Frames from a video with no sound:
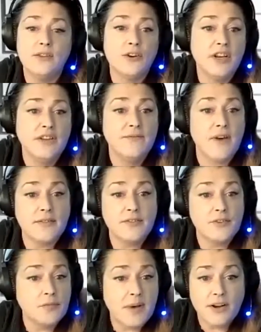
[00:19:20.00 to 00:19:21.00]
e-learning
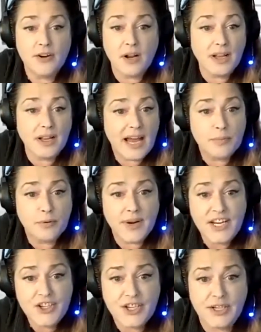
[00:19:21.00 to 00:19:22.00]
fosters better
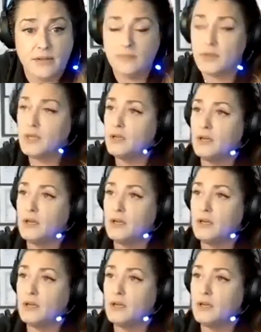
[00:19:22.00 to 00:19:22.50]
collaboration.